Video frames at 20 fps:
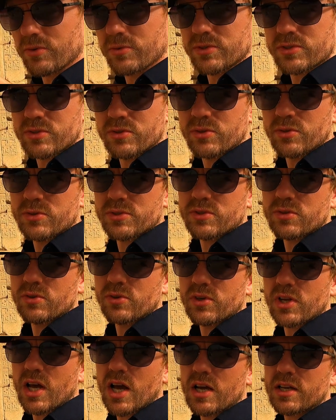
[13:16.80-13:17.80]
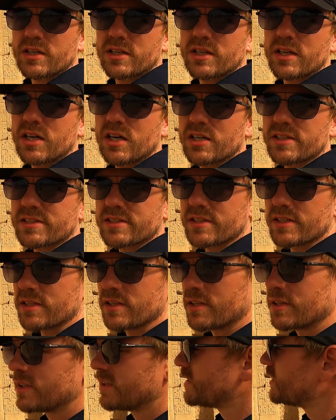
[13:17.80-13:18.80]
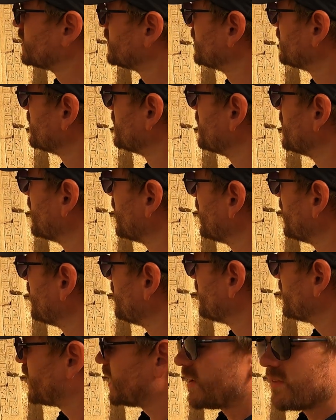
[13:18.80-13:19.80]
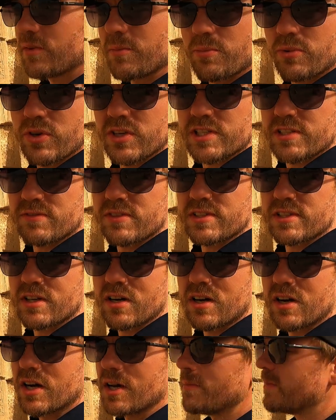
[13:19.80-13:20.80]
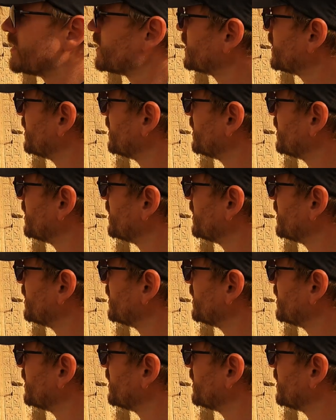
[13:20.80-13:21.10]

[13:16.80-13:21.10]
what was called Akhenaten um, and the priests of the time.